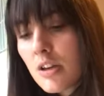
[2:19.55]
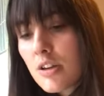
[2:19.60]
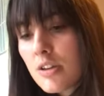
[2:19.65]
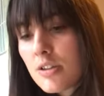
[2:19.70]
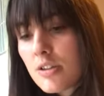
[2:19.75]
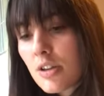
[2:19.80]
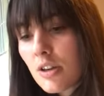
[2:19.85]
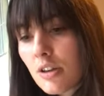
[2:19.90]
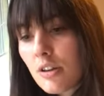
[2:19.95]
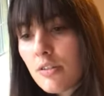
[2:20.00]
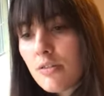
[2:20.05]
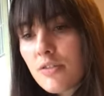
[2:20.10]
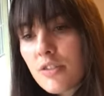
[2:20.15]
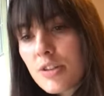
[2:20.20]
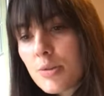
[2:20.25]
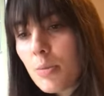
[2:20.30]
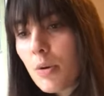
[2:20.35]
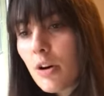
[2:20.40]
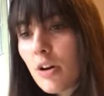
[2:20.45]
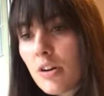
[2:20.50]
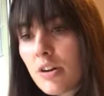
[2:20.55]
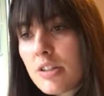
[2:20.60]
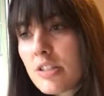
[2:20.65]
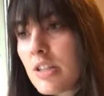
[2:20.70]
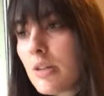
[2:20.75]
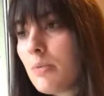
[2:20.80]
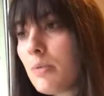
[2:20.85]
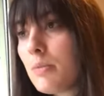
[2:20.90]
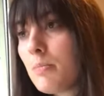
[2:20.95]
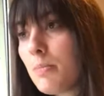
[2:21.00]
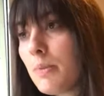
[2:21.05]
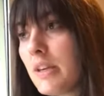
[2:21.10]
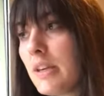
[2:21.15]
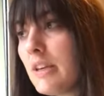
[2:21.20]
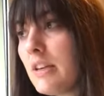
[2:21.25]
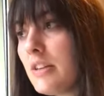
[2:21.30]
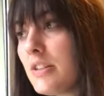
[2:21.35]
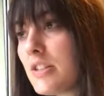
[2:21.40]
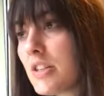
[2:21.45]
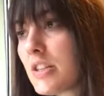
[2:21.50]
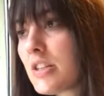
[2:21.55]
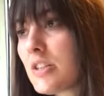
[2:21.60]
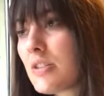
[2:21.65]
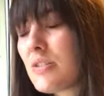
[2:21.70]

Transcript: So your first priority would be just